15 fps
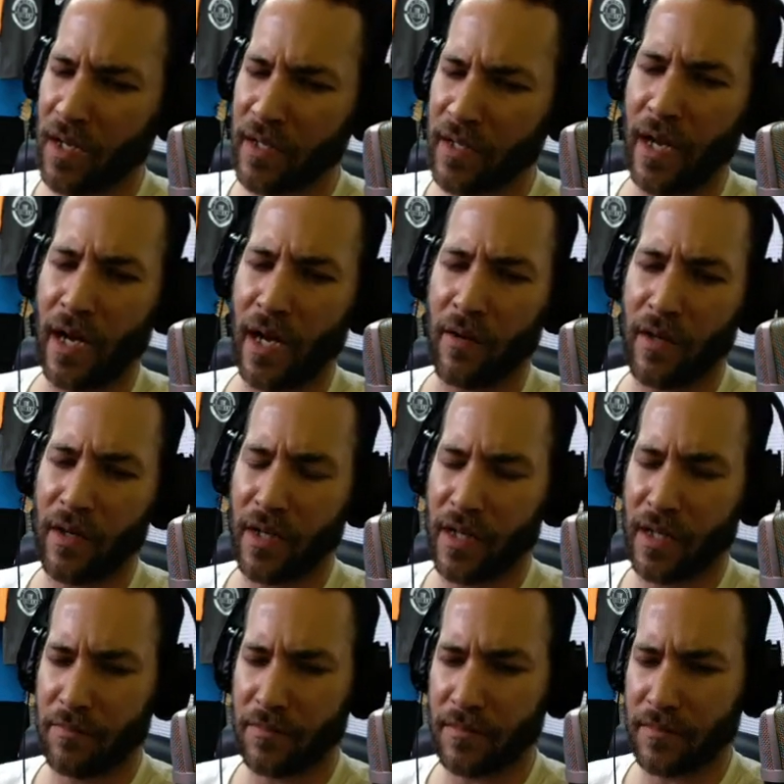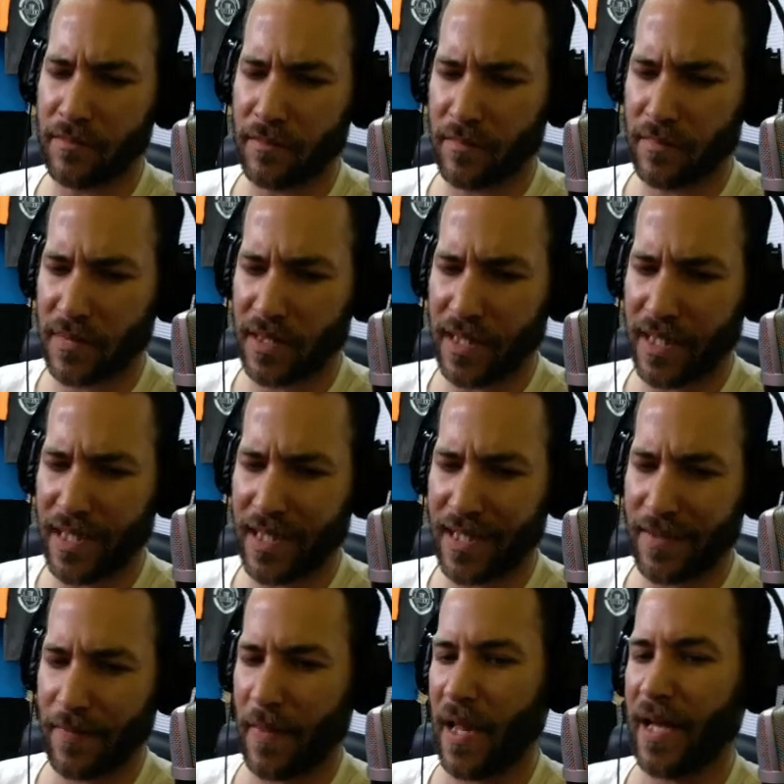yeah, um, I.
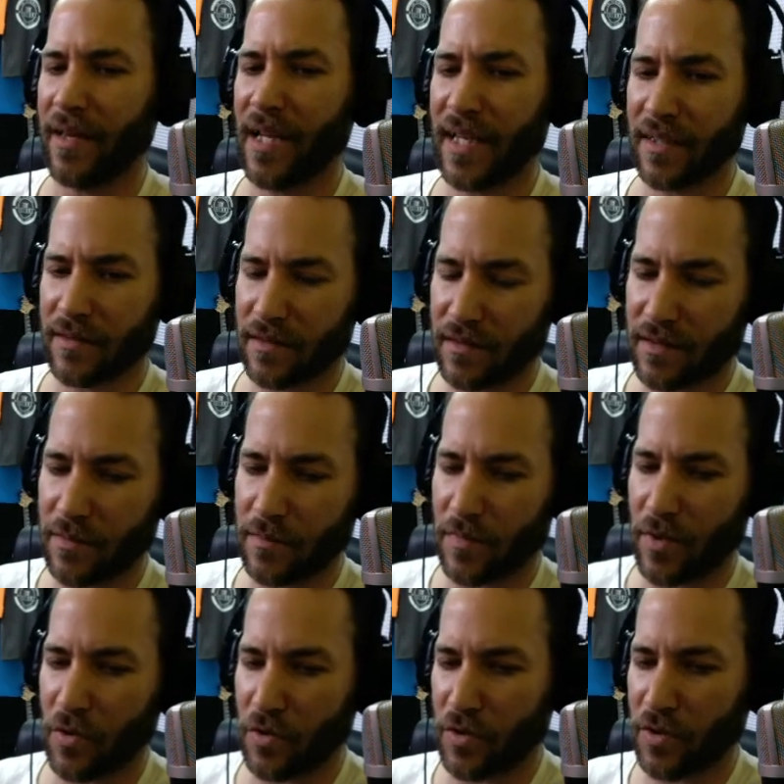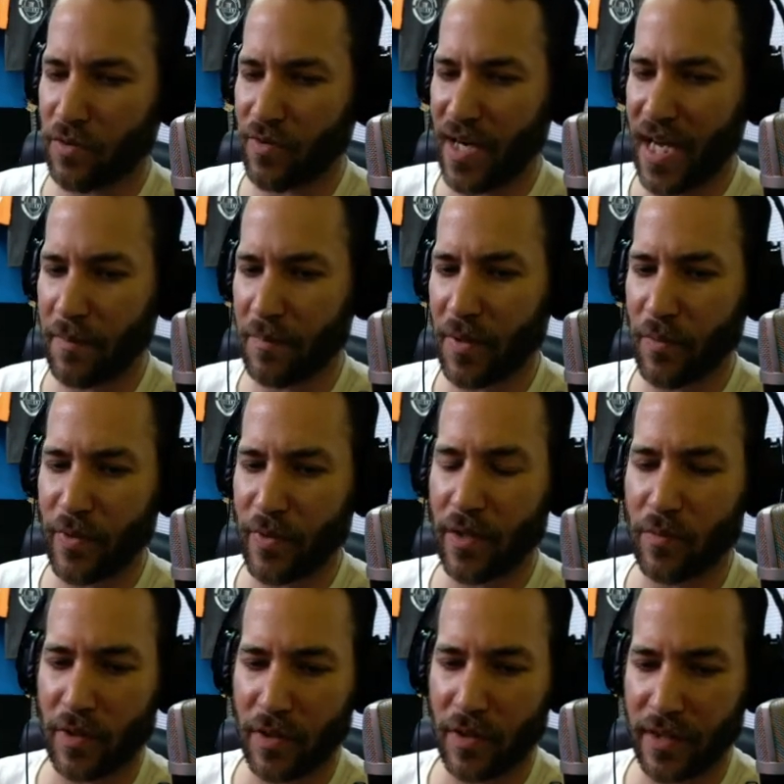I like some older rap, but we
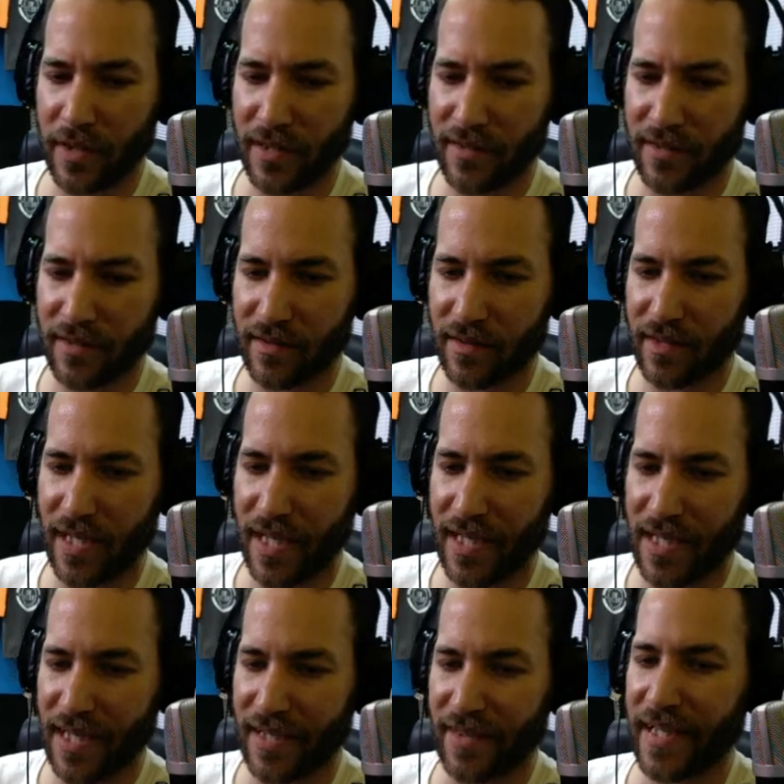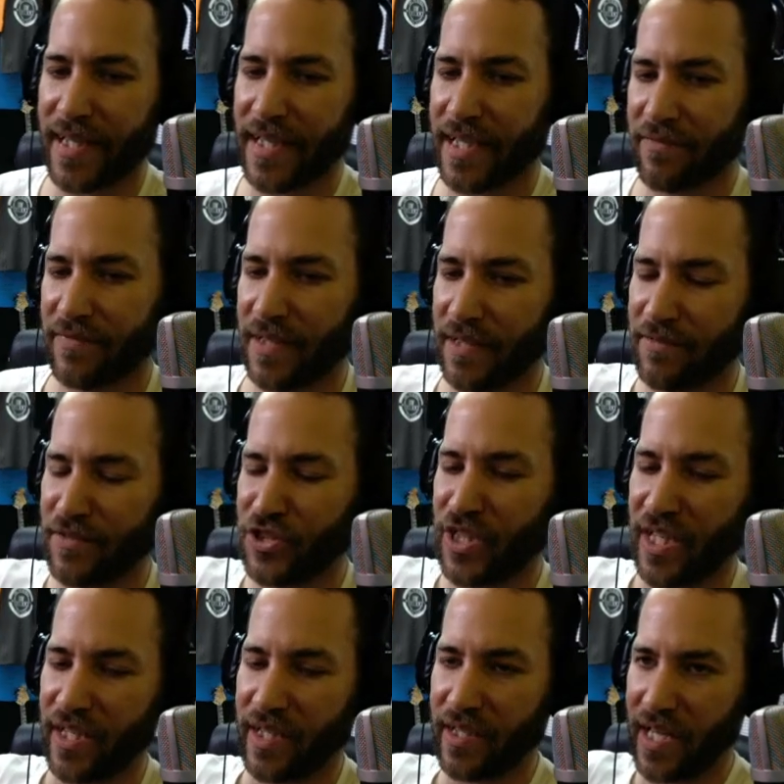don't really listen to that. I think if if
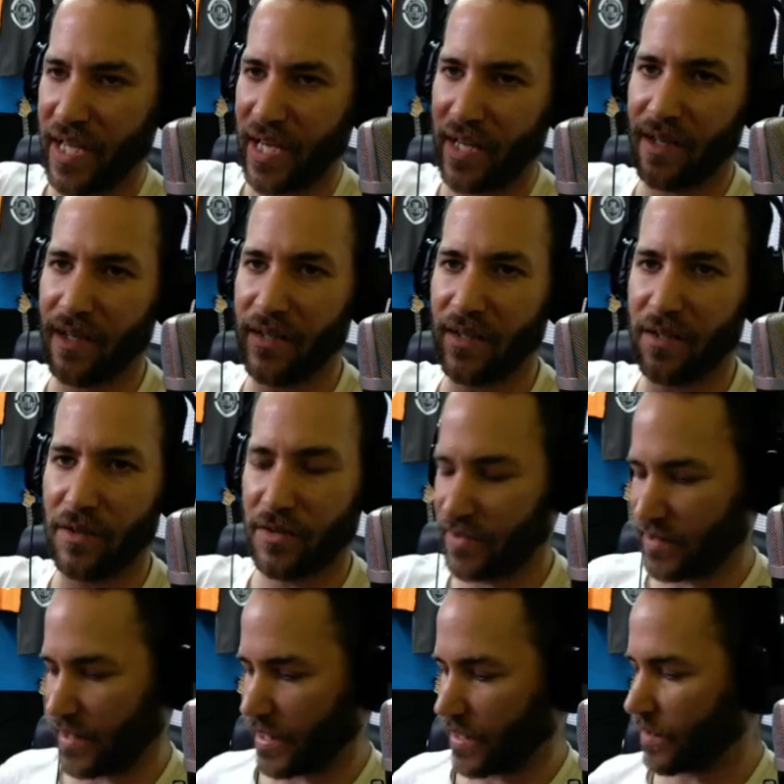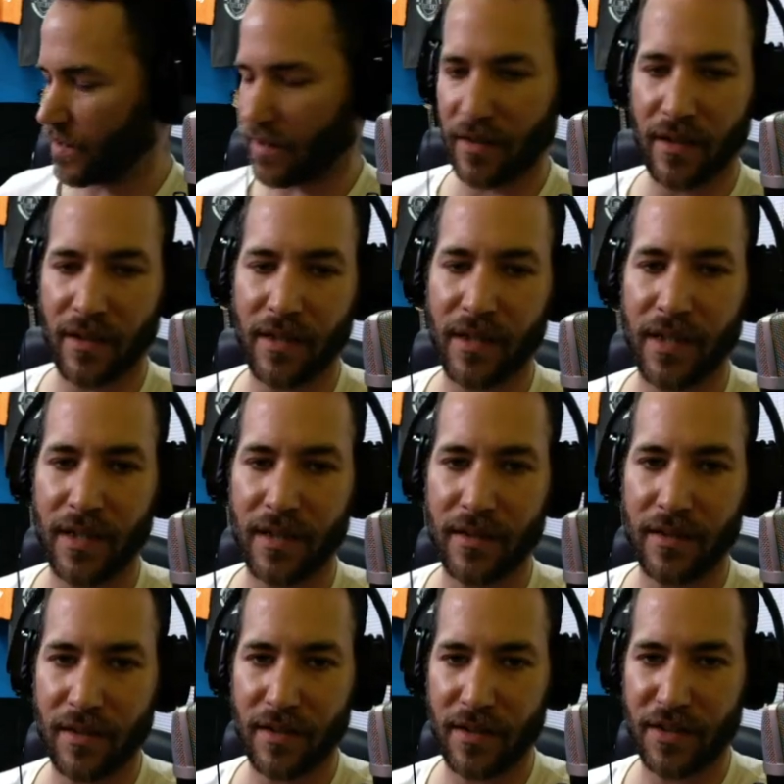Shannon had a little sticker
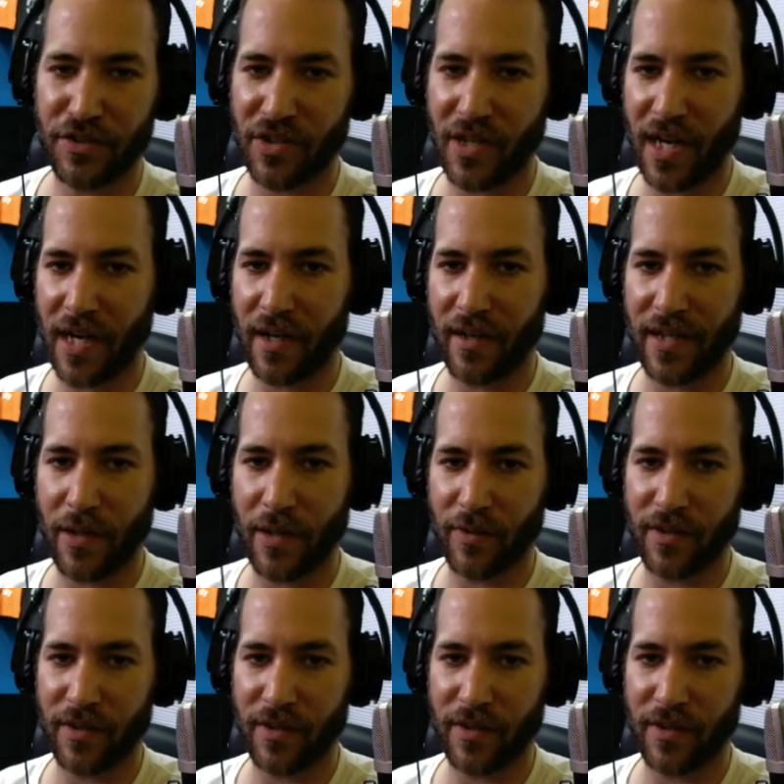on the dryer that was